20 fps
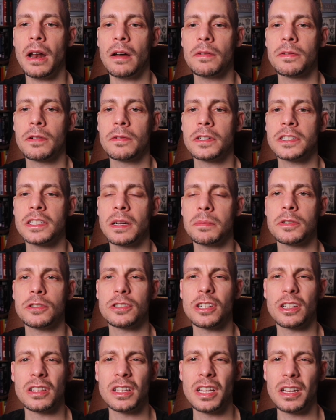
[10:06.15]
alpha receptors
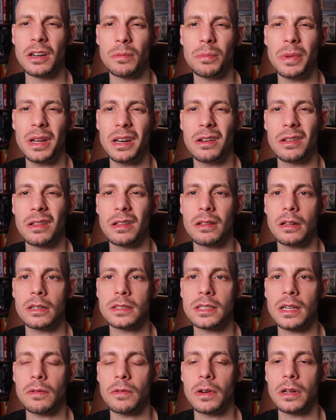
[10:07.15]
a little bit, although
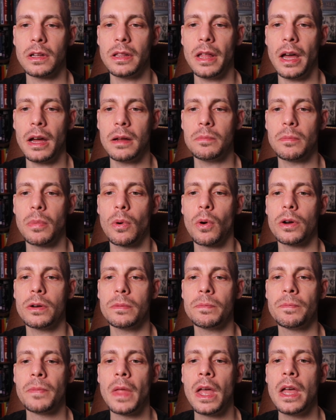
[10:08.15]
that's not really that
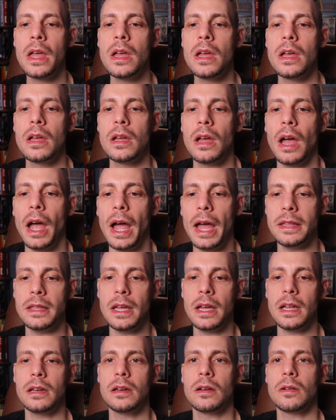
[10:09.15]
important. And
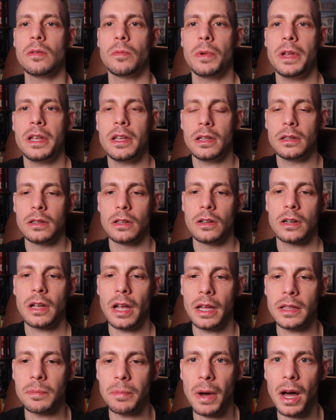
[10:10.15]
then we can look
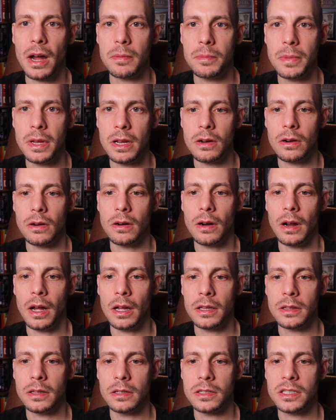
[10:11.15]
at the bottom here
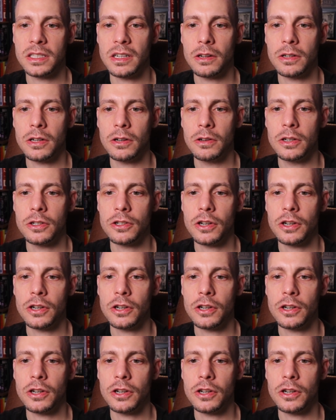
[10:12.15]
at the serotonin